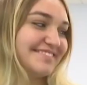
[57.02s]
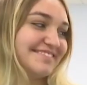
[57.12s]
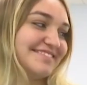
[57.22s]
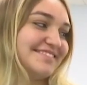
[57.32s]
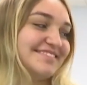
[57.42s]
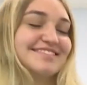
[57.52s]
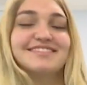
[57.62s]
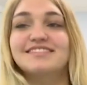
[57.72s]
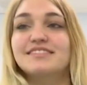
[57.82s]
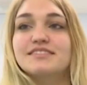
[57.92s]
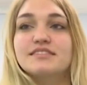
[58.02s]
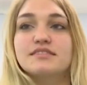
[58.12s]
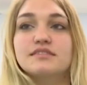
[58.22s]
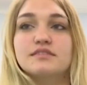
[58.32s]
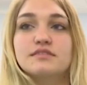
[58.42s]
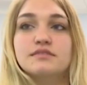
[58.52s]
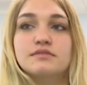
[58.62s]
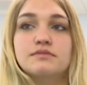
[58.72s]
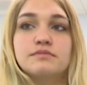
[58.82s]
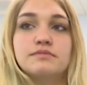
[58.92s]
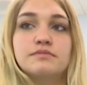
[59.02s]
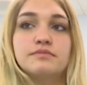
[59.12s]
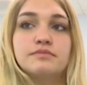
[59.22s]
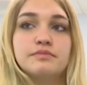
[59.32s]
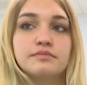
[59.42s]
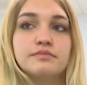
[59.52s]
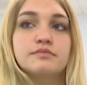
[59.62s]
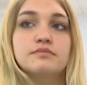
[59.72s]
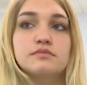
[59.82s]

This person isn't speaking.